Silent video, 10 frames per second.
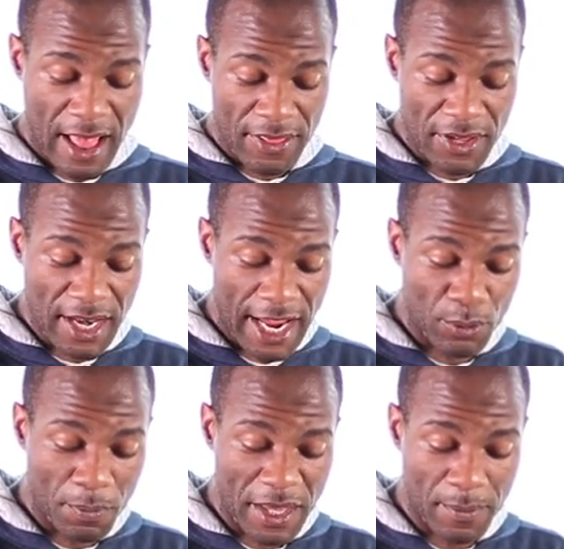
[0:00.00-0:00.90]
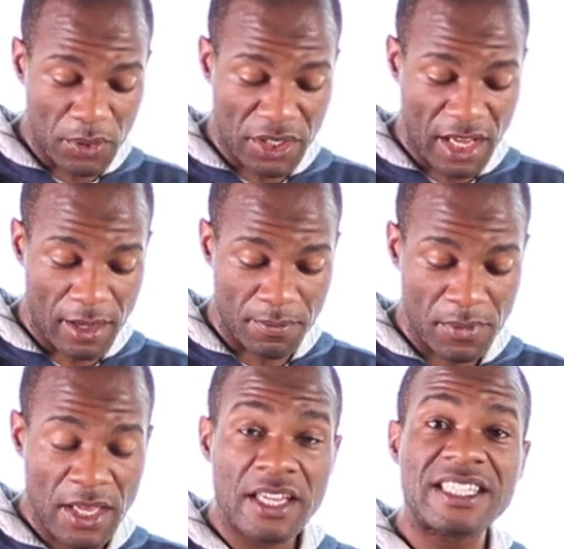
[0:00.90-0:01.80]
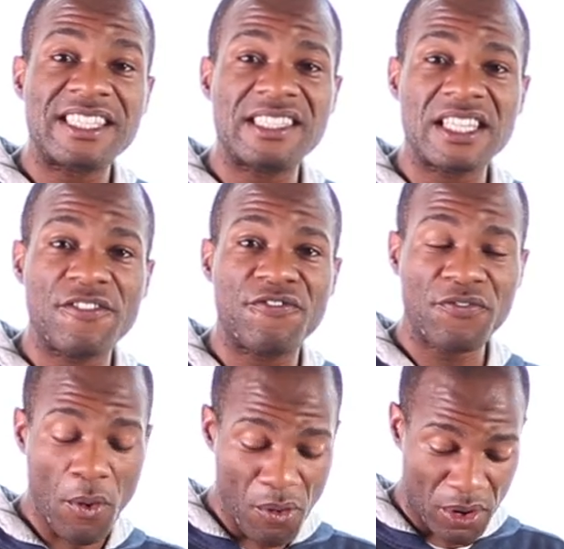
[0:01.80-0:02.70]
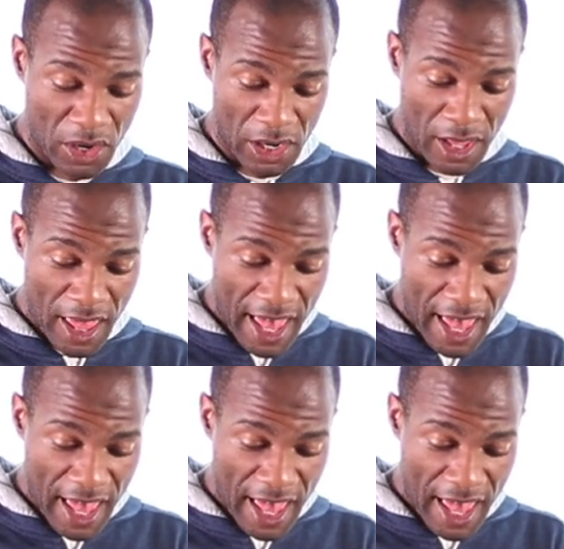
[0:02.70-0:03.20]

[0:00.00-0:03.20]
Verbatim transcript: the knight will be able to come to c4